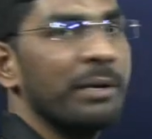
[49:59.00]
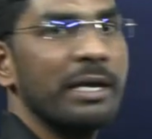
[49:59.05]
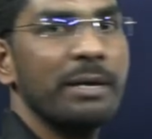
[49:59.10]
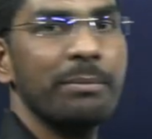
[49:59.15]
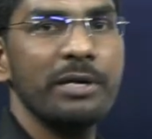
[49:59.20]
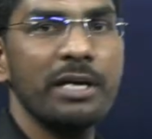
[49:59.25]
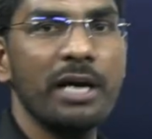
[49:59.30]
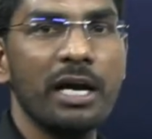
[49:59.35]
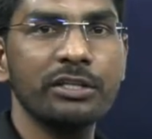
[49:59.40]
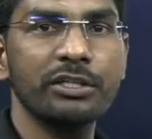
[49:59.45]

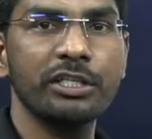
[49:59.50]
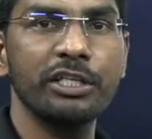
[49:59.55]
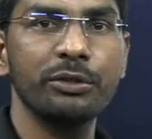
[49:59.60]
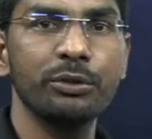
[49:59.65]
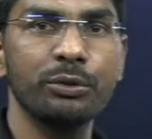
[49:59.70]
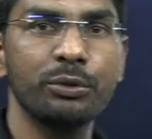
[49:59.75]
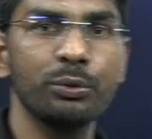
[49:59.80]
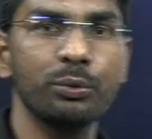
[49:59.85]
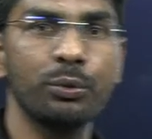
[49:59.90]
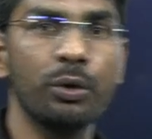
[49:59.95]
PBR 3
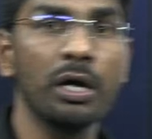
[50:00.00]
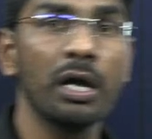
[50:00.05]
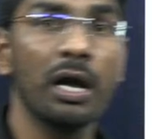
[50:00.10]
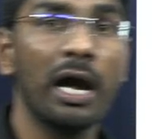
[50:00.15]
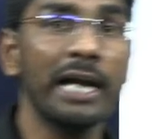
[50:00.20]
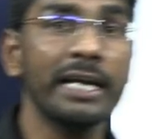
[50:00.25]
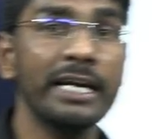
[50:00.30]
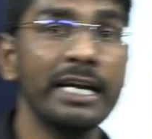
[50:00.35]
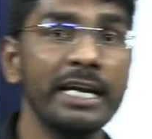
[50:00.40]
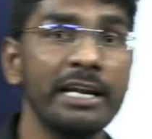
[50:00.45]
to 2.
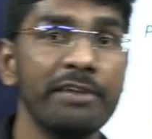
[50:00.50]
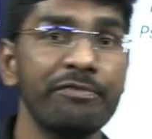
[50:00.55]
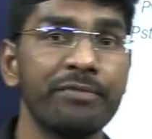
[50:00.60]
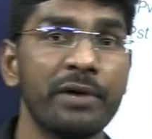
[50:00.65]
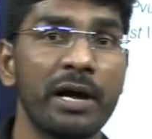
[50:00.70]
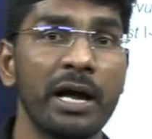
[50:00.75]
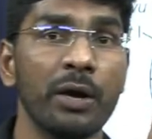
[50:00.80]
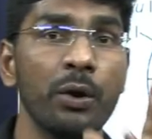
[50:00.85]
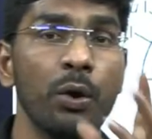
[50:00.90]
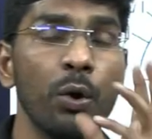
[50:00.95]

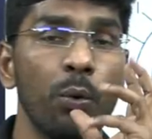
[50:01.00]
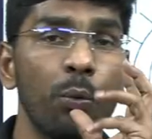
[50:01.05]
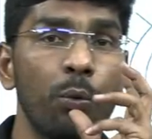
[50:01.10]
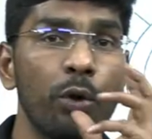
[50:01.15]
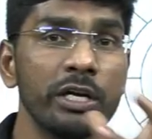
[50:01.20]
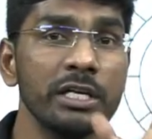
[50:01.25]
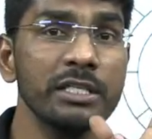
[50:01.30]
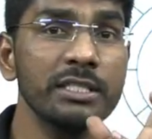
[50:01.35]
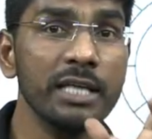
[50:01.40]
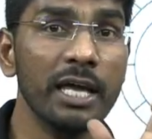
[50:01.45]
Identify
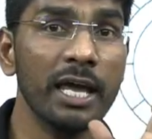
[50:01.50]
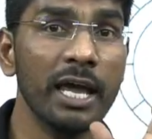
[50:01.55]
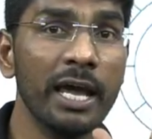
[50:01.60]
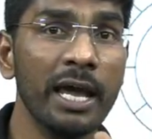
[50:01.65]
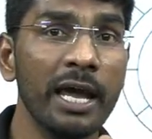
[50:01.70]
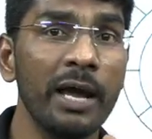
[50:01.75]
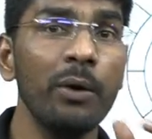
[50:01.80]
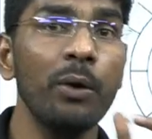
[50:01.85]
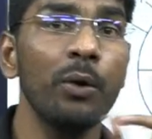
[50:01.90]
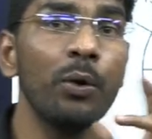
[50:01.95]
what is A,
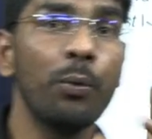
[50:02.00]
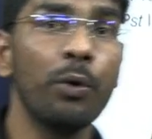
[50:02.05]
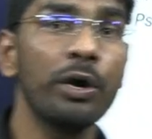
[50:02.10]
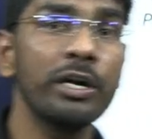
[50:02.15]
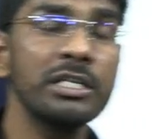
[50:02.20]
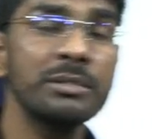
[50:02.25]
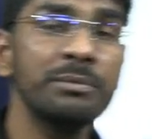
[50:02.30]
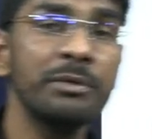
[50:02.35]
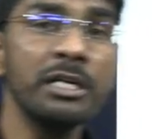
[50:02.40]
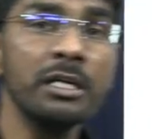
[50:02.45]

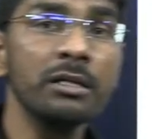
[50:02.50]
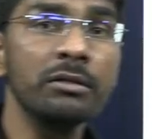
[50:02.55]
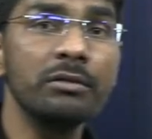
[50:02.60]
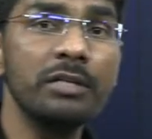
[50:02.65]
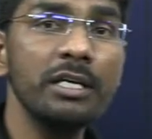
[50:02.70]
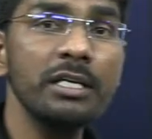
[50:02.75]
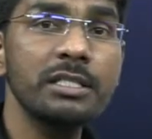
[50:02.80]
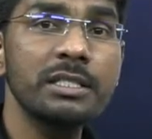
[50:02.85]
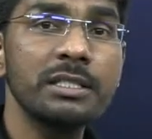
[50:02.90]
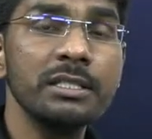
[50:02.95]
what is B.
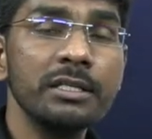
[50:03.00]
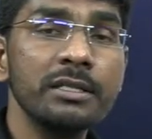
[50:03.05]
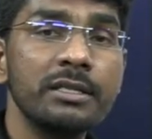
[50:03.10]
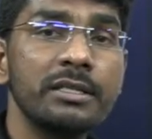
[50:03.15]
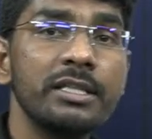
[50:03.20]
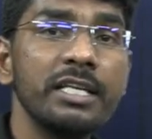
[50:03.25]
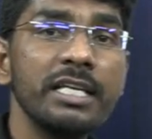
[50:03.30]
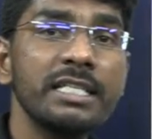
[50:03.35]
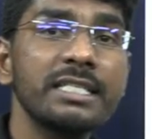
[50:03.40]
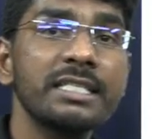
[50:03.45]
This,
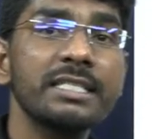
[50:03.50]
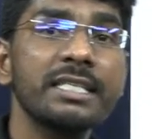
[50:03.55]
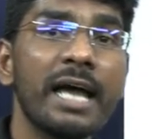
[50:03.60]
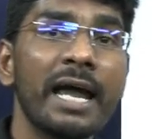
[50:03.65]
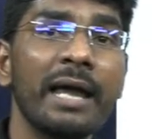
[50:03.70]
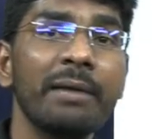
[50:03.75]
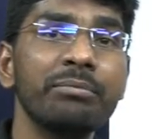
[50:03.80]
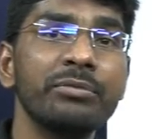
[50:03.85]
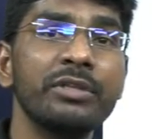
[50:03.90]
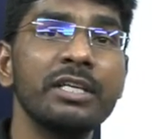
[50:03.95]
this
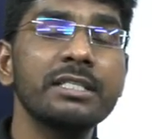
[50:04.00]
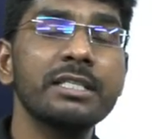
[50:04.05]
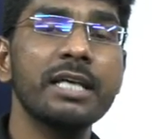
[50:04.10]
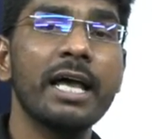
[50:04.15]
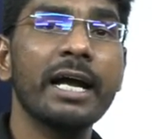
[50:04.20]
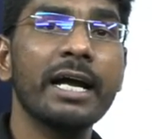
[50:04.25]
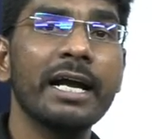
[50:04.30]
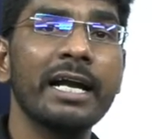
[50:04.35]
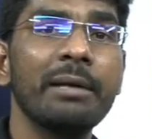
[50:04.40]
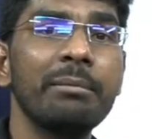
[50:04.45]
time, this
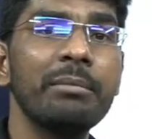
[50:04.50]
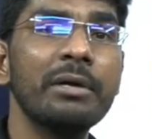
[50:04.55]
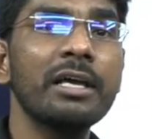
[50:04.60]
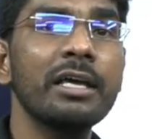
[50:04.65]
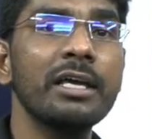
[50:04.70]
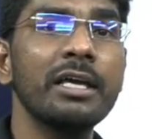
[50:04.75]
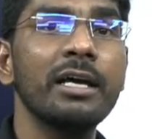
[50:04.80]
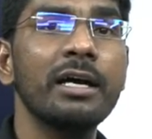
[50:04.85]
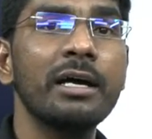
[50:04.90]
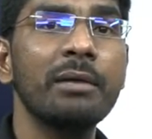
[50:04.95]
academic
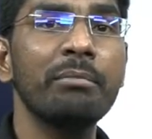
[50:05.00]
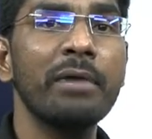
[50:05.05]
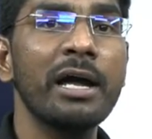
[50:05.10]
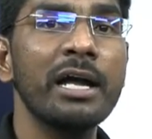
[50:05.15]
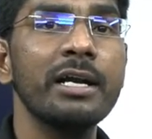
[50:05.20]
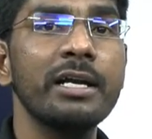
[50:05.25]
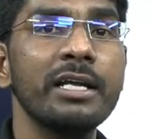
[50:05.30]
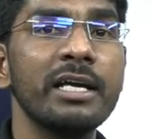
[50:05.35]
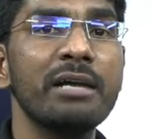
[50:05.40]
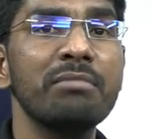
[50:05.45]
year, my
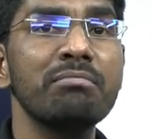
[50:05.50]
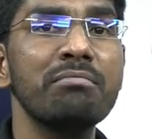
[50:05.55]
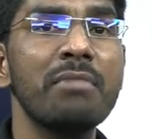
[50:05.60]
dear,